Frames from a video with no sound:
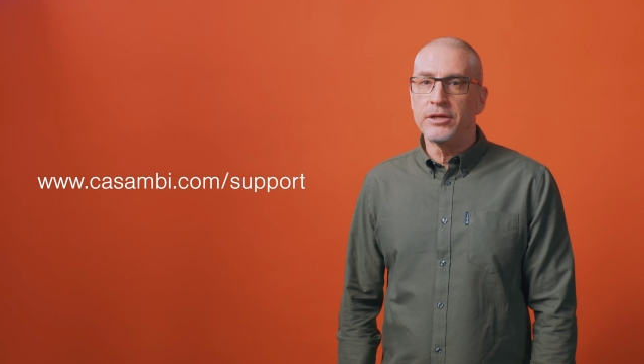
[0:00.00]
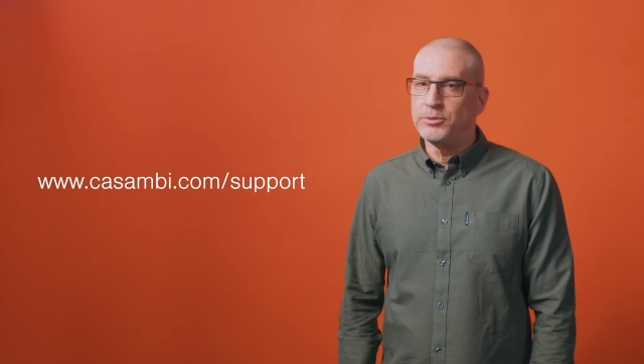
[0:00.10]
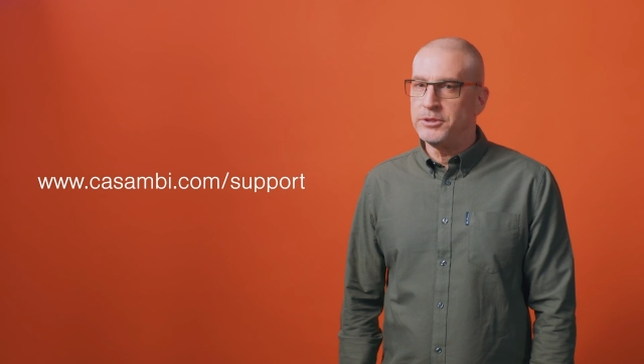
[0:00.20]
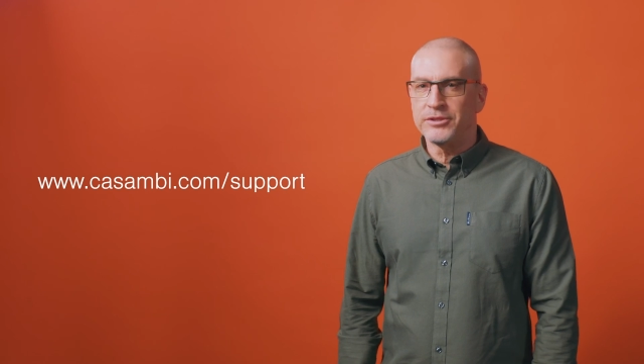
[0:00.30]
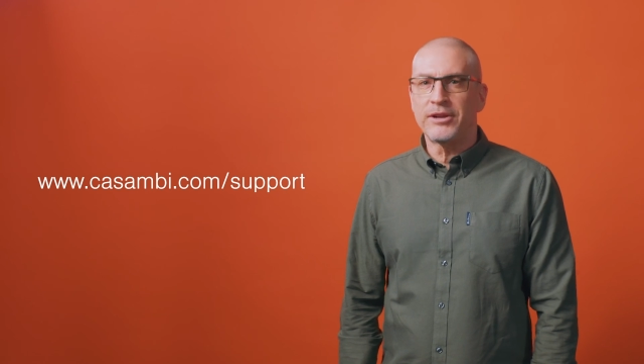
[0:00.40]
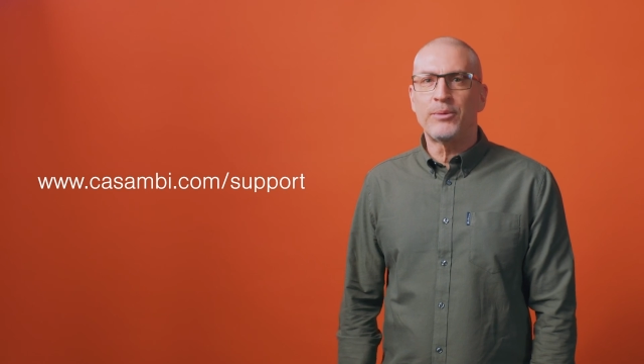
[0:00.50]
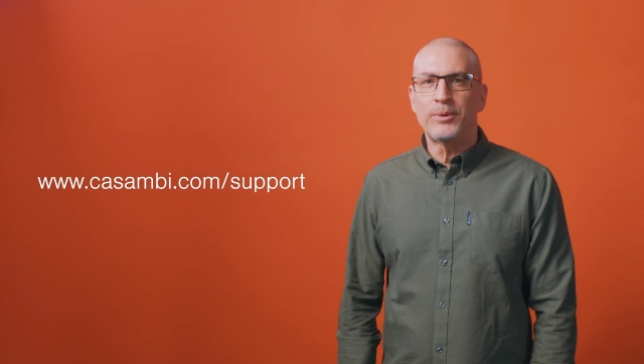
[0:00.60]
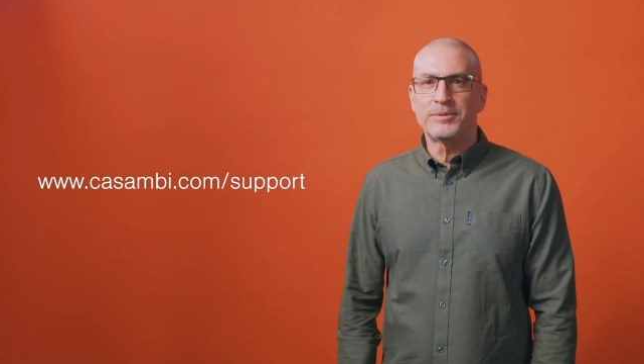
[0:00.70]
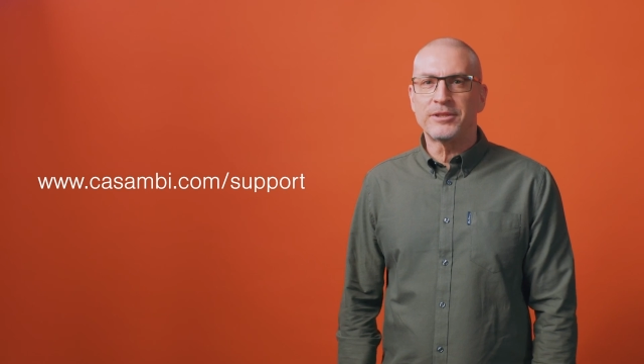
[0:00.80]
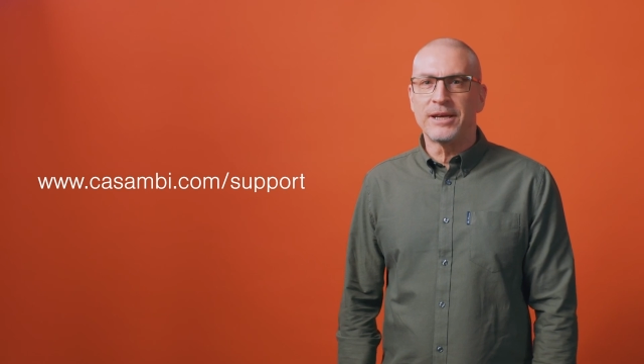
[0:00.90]
courses on our
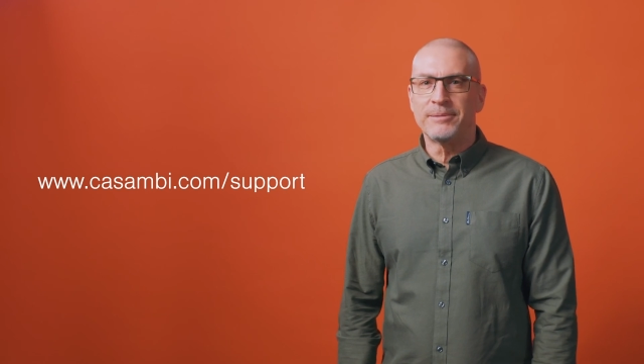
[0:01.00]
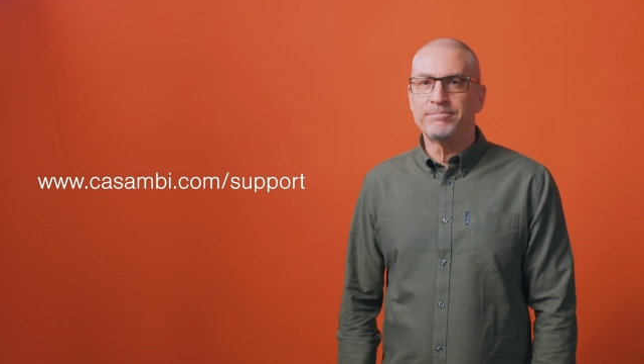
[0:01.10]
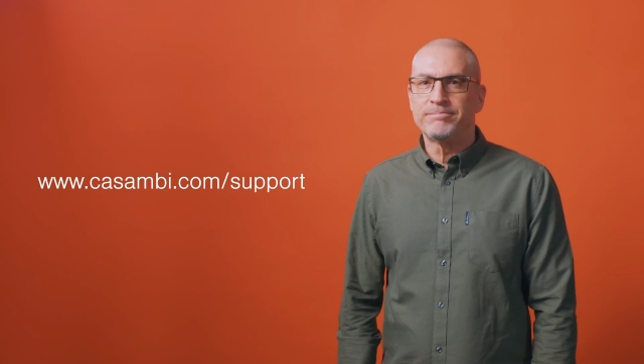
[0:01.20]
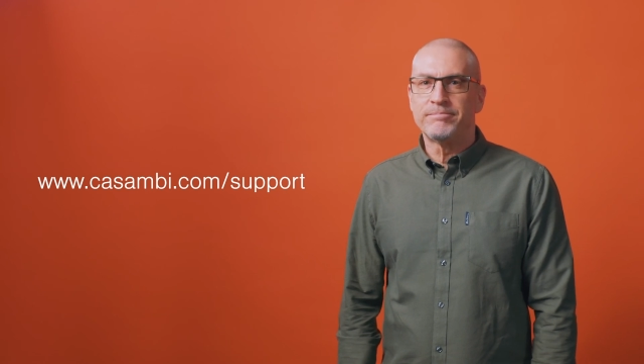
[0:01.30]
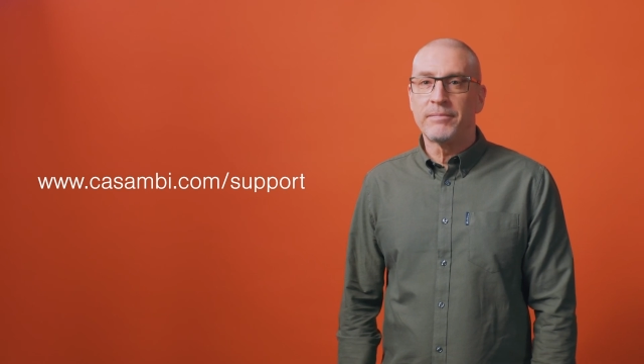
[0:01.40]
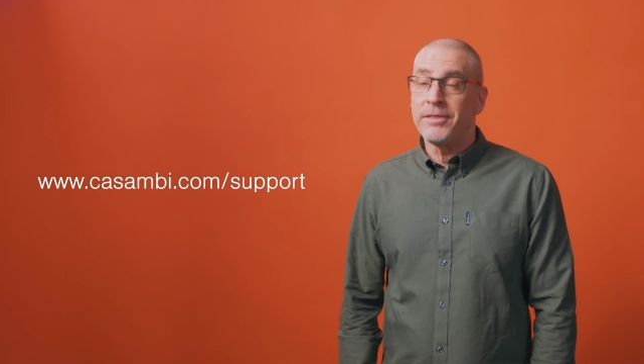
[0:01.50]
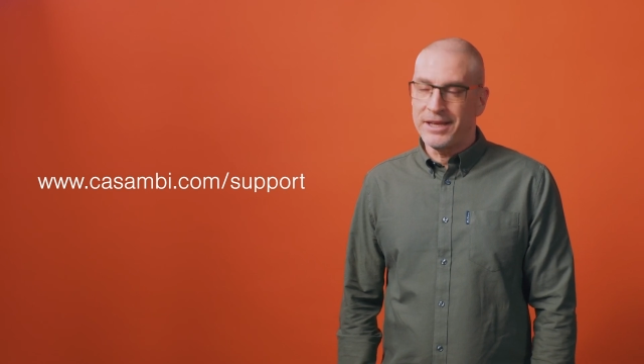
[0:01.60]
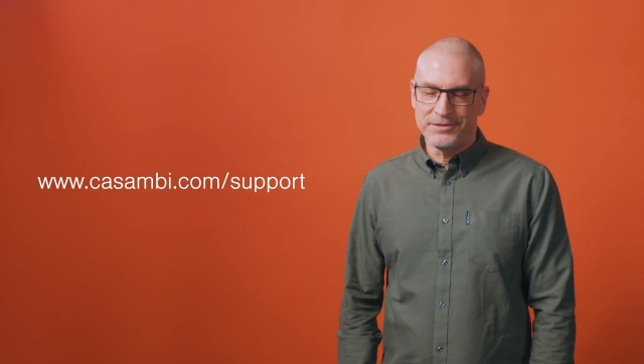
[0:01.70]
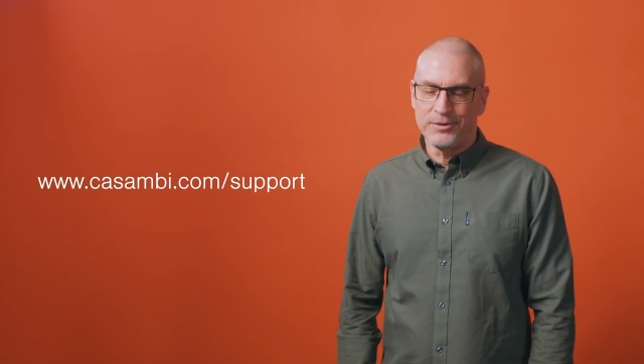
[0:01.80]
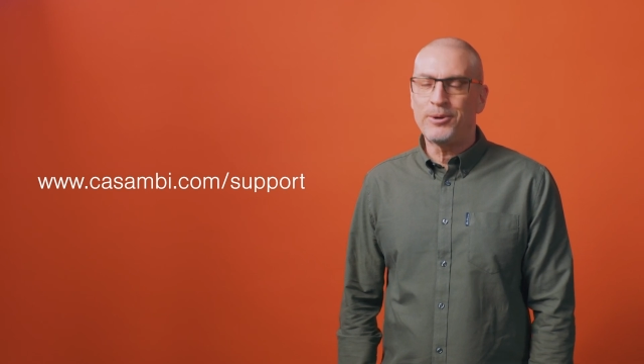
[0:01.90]
website.
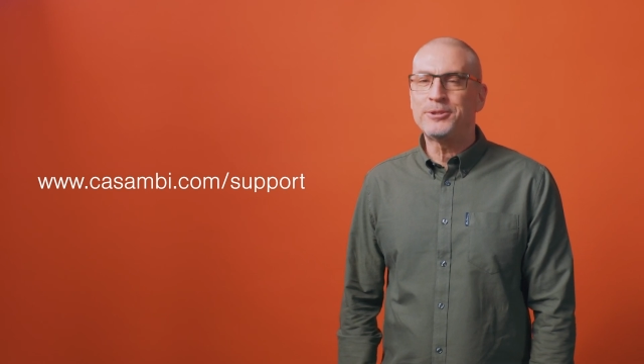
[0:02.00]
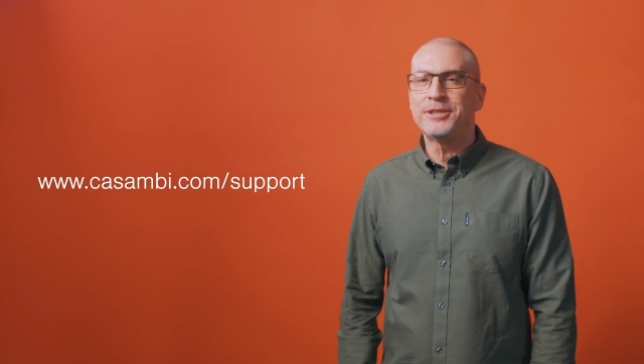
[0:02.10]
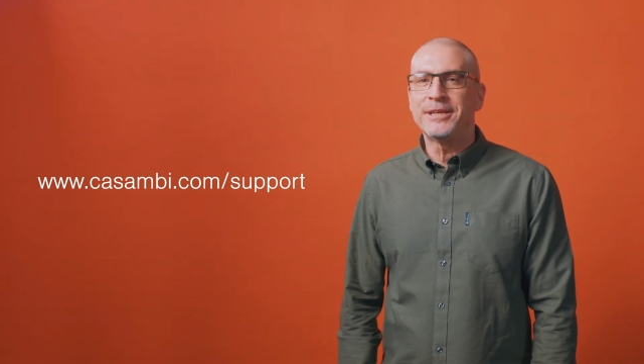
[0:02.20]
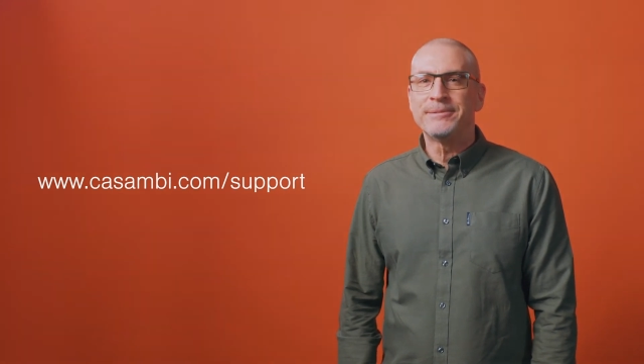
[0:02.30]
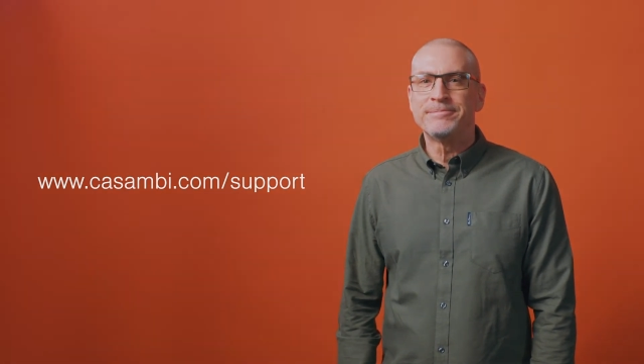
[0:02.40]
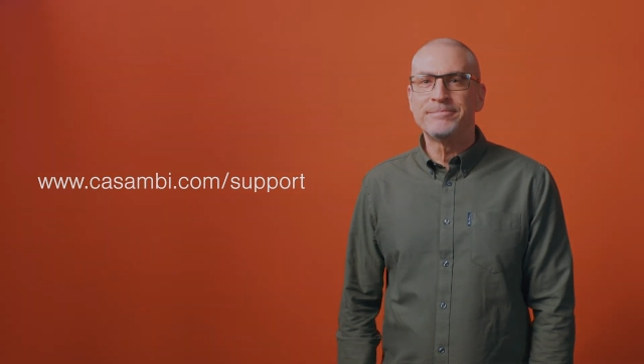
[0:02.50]
Thanks for watching.